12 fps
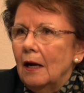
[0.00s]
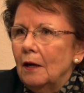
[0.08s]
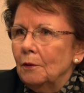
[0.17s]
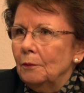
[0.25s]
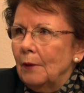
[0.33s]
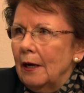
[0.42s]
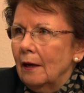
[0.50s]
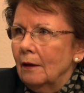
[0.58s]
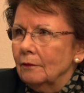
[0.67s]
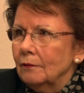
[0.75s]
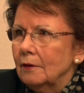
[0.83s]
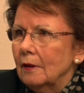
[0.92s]

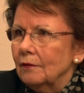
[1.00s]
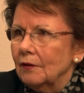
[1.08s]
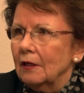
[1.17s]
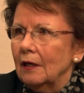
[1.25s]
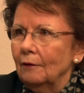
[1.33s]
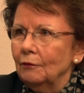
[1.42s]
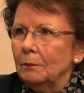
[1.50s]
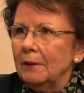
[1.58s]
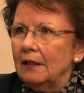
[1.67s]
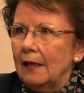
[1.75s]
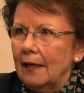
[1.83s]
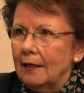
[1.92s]
around the
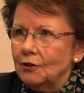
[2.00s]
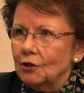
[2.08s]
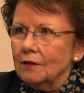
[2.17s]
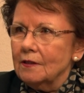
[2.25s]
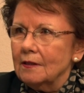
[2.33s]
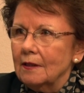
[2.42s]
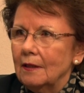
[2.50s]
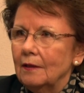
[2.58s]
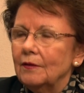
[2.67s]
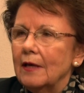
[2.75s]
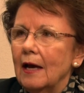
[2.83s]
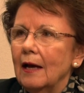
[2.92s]
government agency
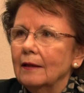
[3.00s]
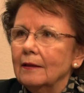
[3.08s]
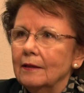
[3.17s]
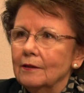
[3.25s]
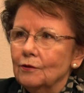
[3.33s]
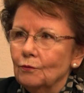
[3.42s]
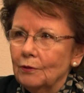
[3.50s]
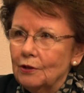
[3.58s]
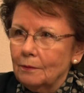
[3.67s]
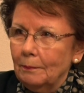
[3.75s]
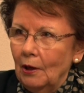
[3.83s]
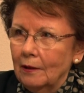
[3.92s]
that is
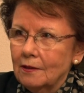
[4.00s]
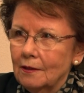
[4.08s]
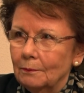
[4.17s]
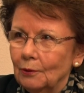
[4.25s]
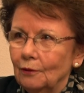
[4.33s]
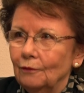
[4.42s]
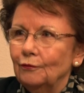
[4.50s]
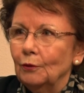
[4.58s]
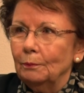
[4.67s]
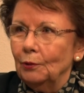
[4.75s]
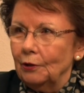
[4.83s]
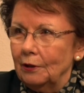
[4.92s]
responsible for
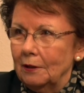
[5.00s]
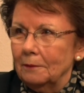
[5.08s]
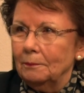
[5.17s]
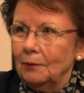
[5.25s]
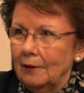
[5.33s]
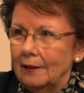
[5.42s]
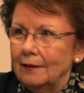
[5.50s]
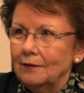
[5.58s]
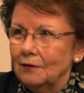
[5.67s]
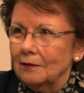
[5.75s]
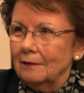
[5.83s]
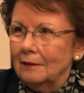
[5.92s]
putting in
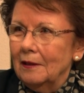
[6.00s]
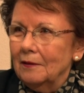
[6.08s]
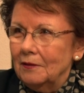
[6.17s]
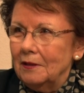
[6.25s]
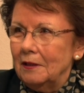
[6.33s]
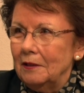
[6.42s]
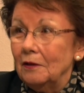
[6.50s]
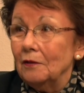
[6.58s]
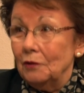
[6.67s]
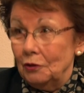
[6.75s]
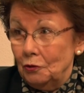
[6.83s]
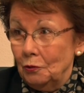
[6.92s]
place
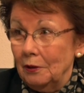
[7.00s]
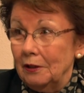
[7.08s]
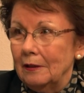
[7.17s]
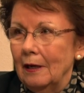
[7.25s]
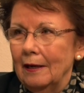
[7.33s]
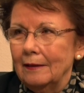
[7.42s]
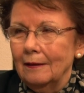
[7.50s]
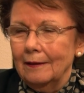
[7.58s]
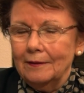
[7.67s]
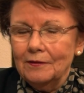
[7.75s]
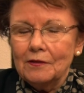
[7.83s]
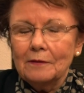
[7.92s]
the TRID
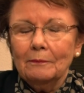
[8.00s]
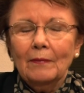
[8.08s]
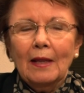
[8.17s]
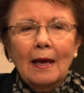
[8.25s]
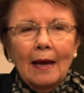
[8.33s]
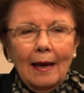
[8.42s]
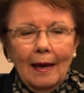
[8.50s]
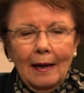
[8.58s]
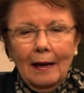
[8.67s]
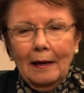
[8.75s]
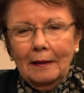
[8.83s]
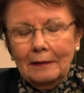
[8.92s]
guidelines.
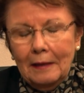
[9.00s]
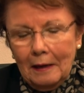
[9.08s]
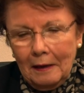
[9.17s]
And